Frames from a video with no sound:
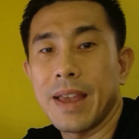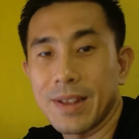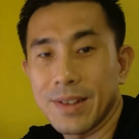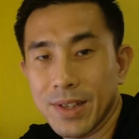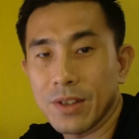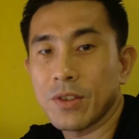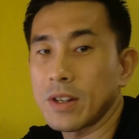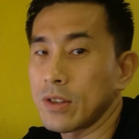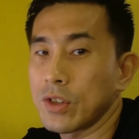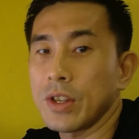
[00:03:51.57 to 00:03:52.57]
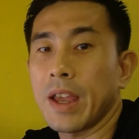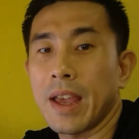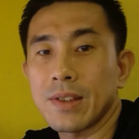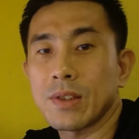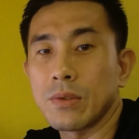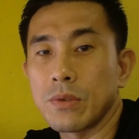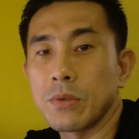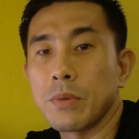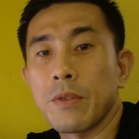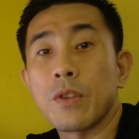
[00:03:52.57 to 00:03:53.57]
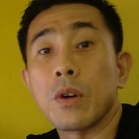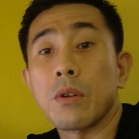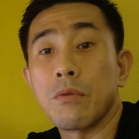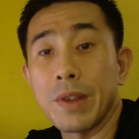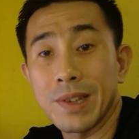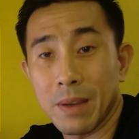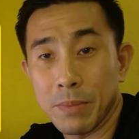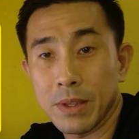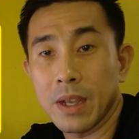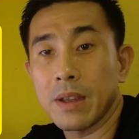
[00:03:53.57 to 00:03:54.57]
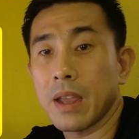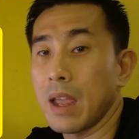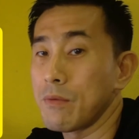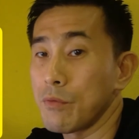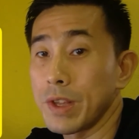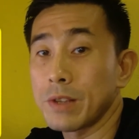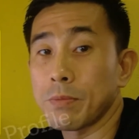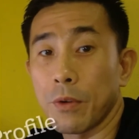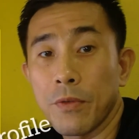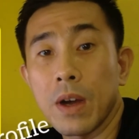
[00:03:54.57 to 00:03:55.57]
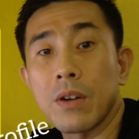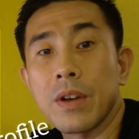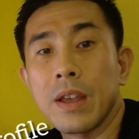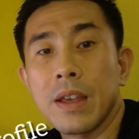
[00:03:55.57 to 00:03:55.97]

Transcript: Exit strategy has to do with your risk appetite and risk profile,